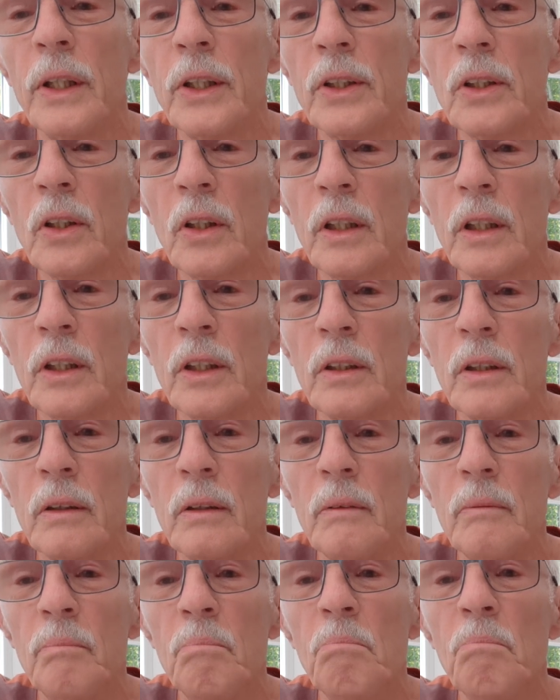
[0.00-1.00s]
it's got
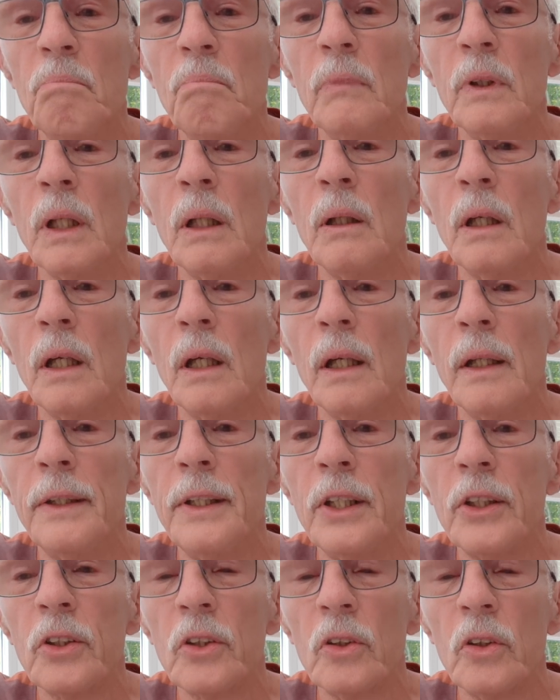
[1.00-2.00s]
a
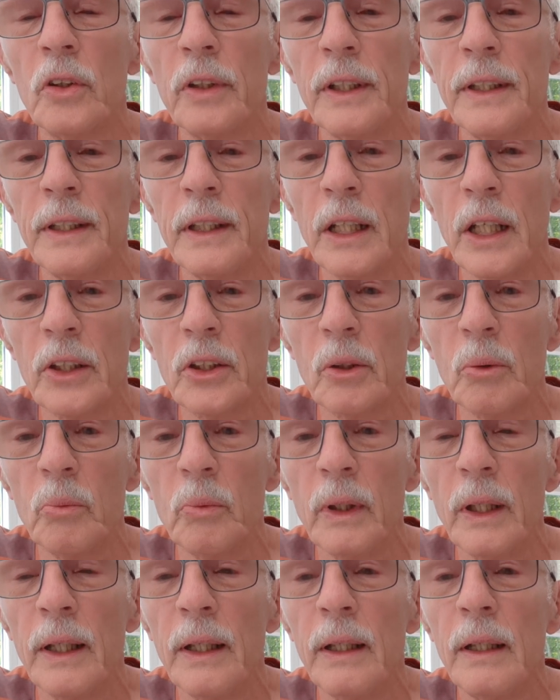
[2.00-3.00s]
discord in there
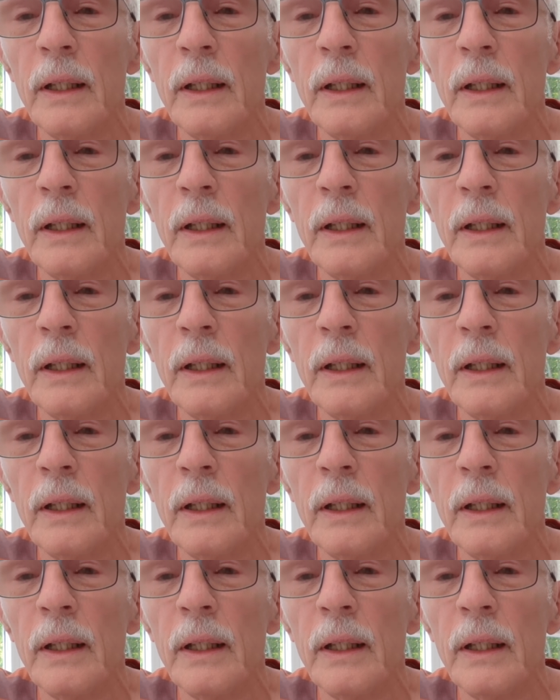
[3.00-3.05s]
somewhere.